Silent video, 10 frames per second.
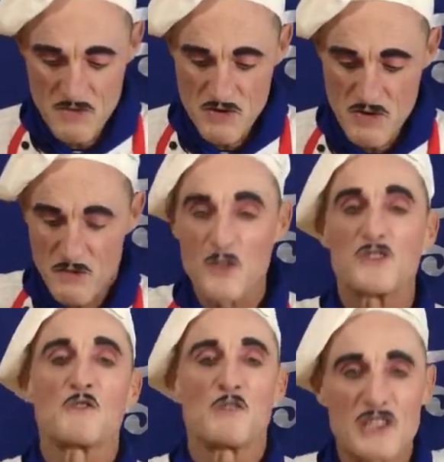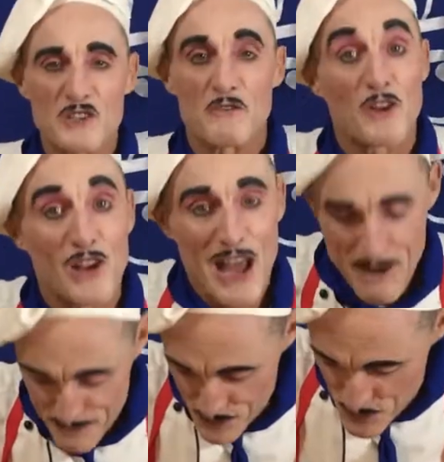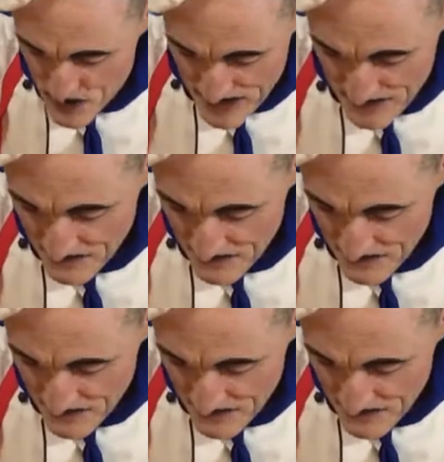You've got the rest of your life to do it.